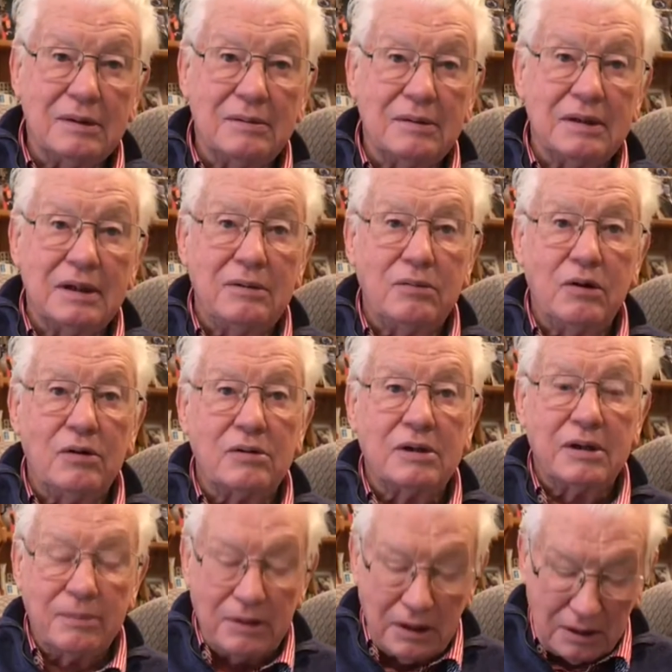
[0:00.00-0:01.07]
But they woke
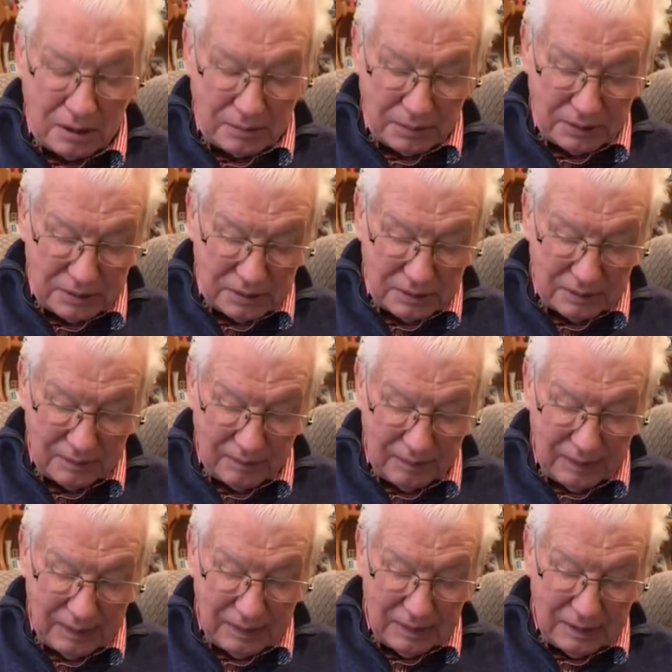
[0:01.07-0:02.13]
him up,
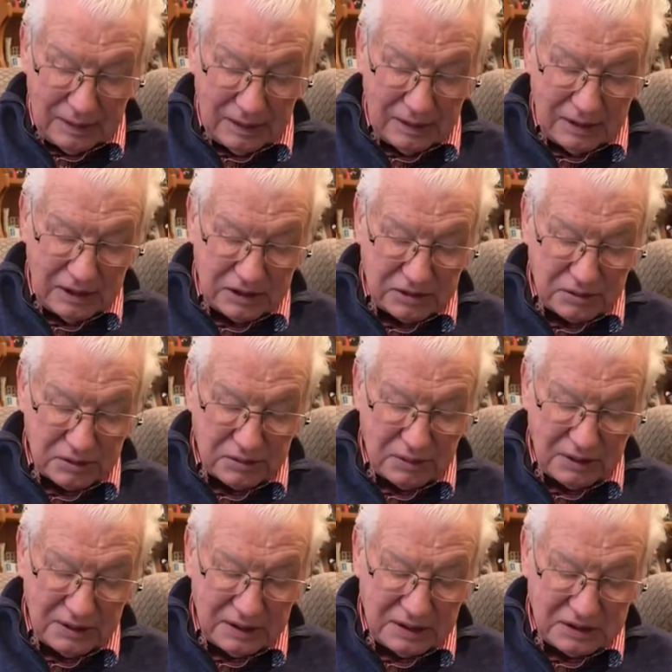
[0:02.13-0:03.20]
and this was
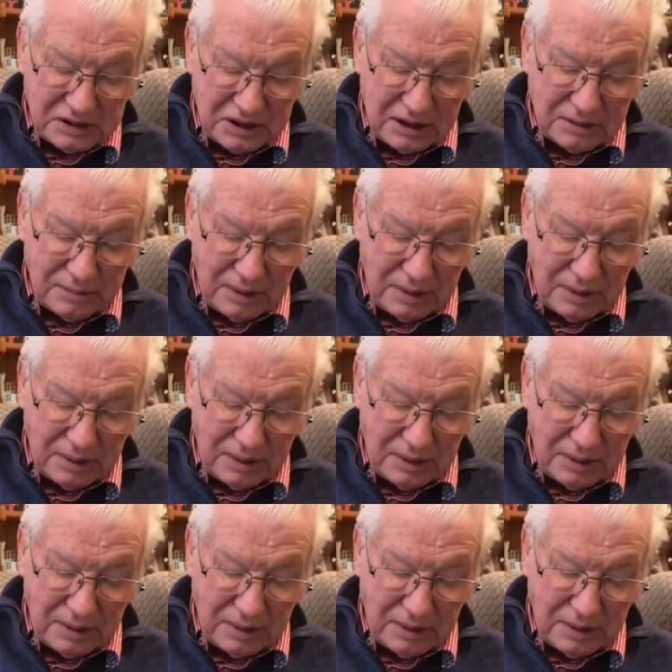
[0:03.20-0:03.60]
what they said,